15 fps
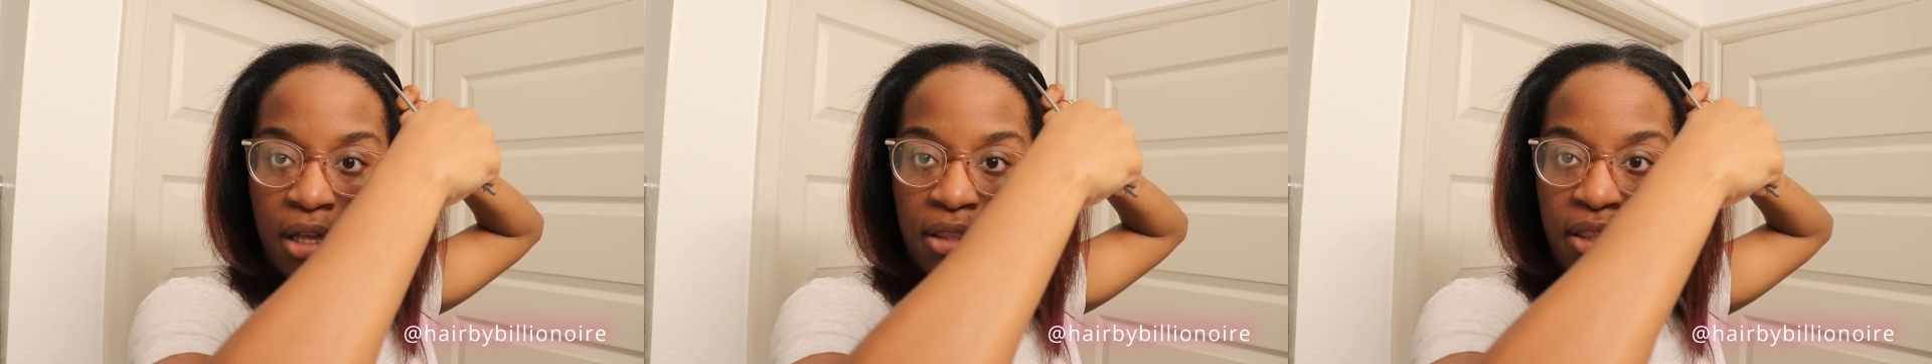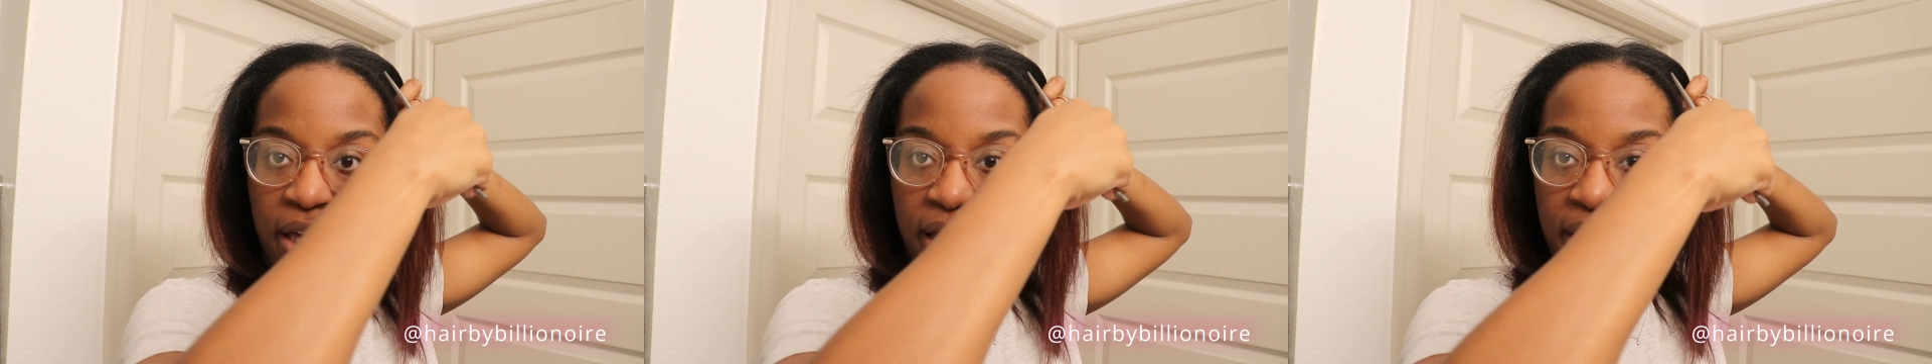
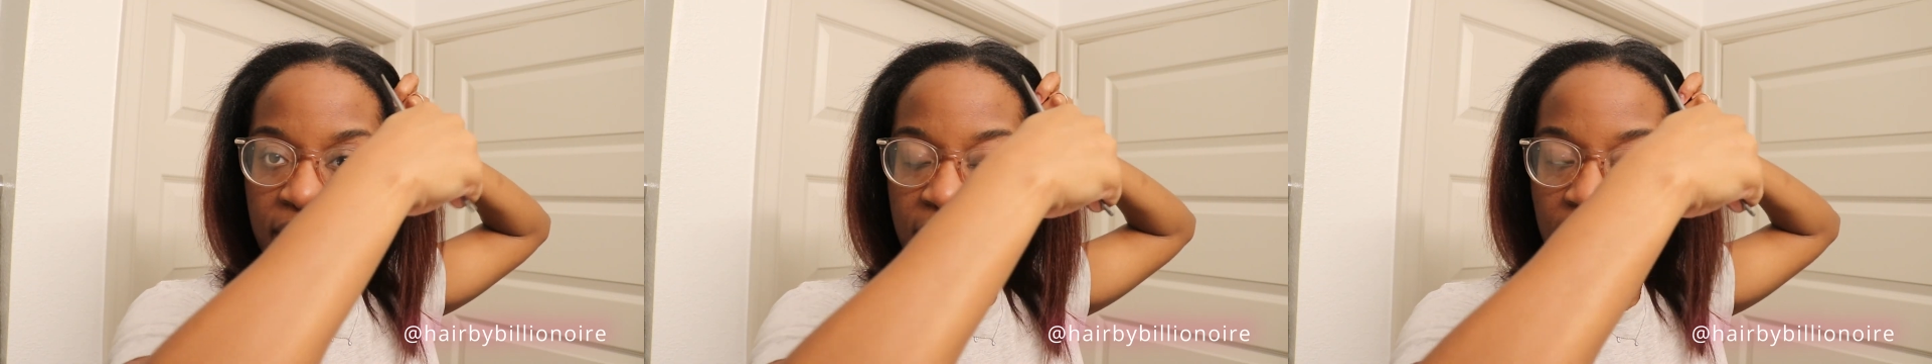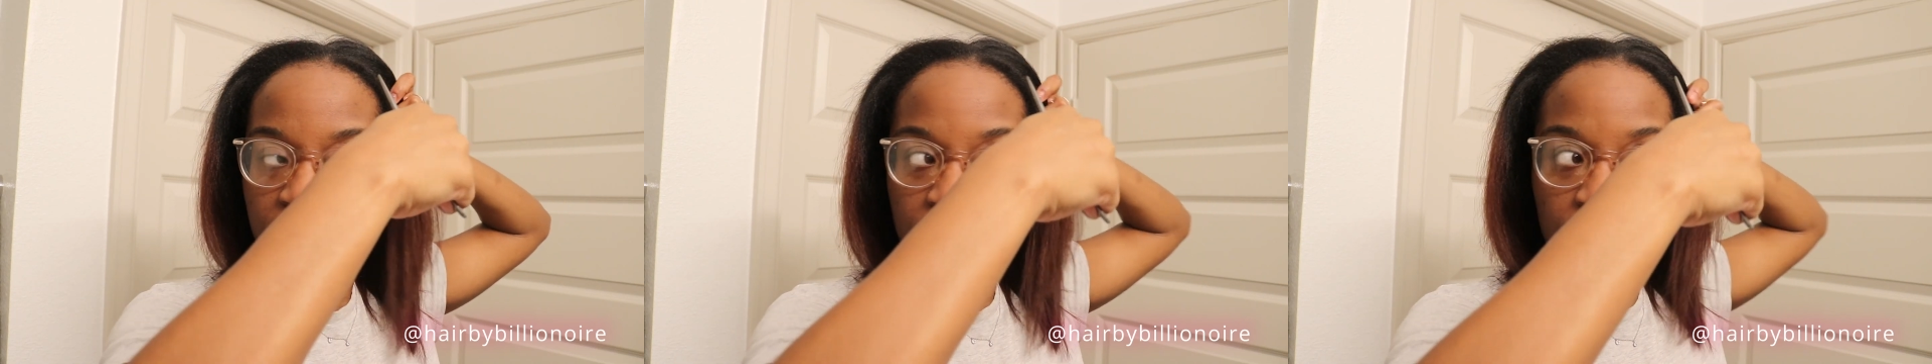that is
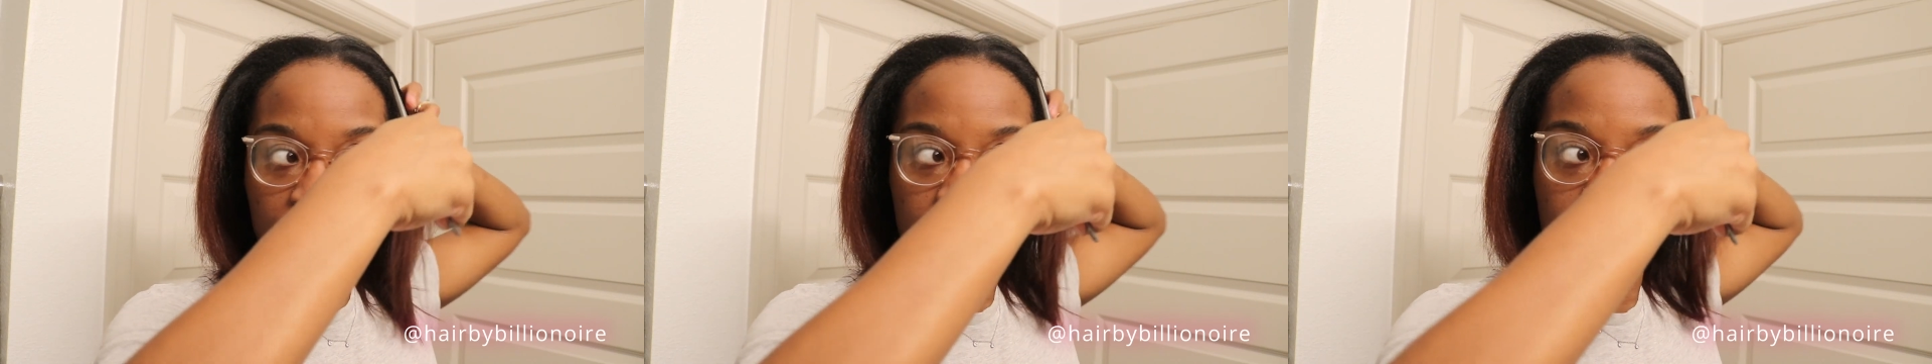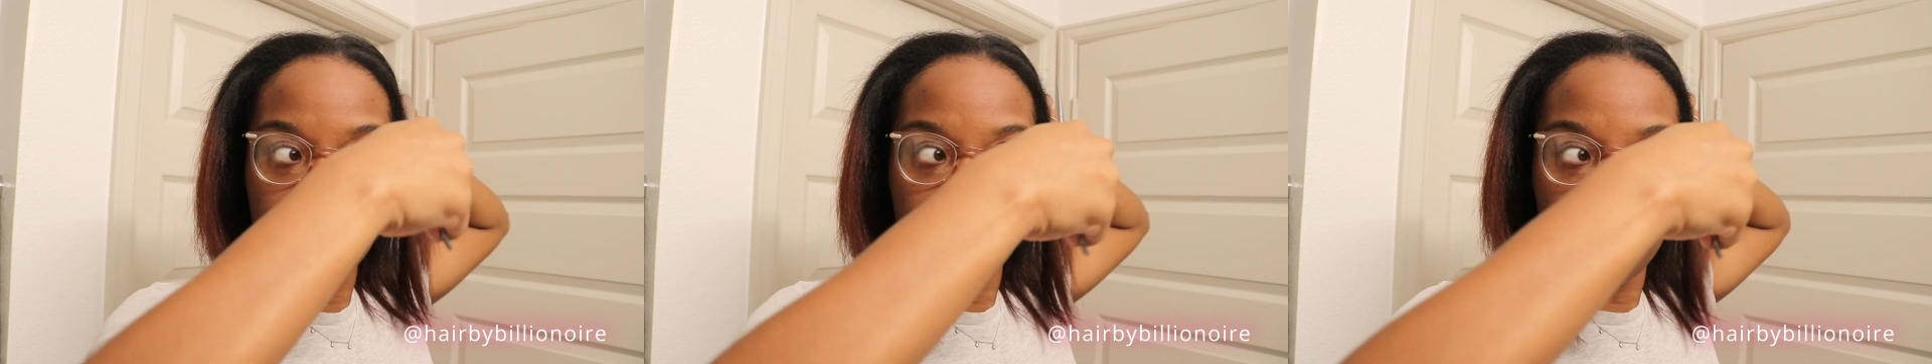
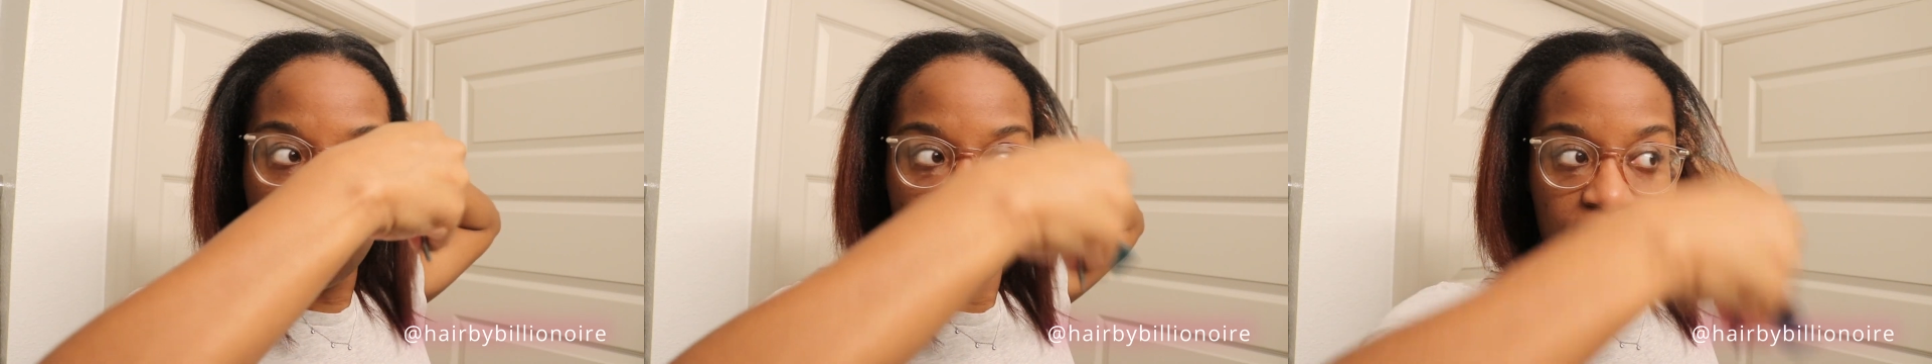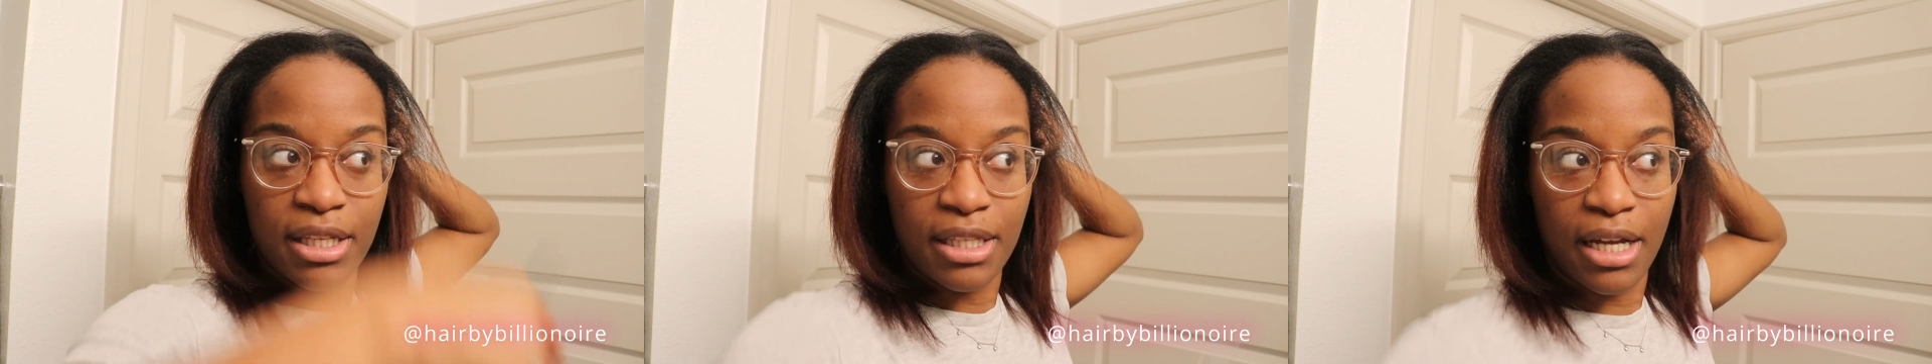another
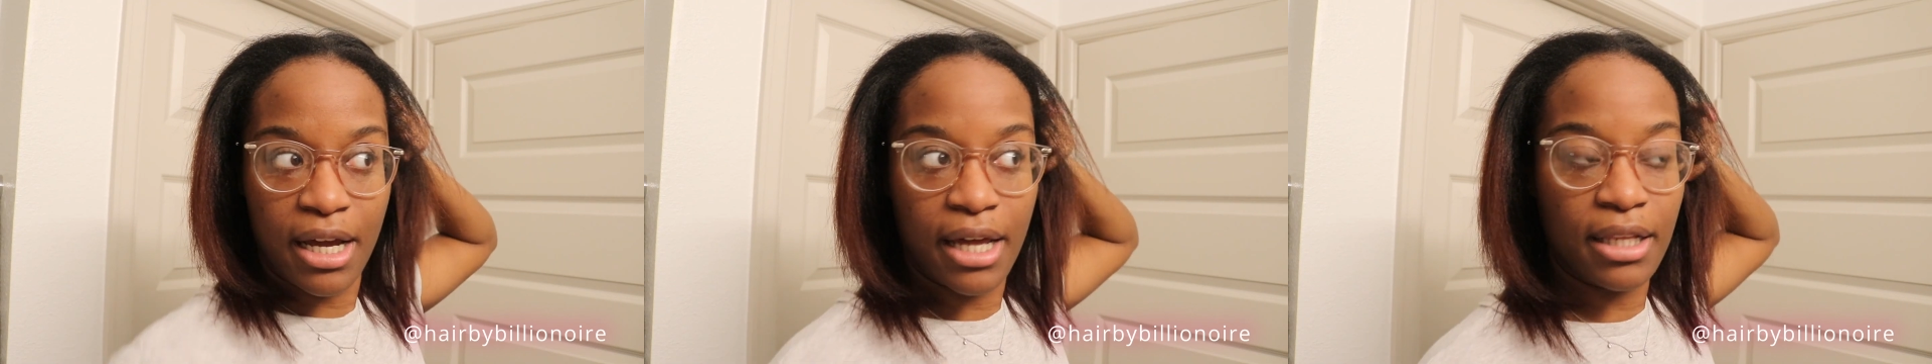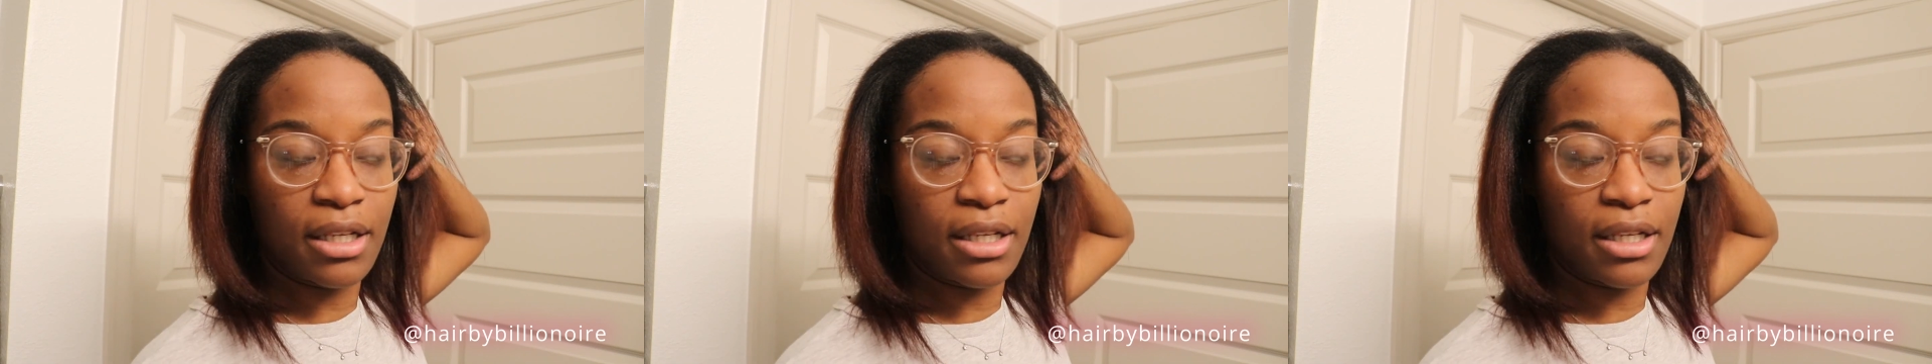trick that I